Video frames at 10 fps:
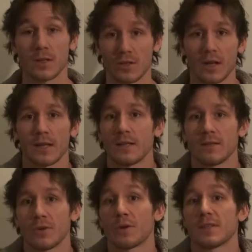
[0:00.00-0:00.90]
clean
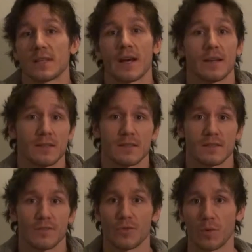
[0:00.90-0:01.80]
your
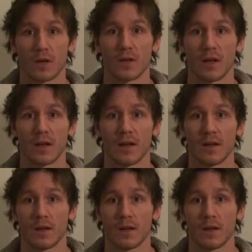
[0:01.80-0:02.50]
insides if you want to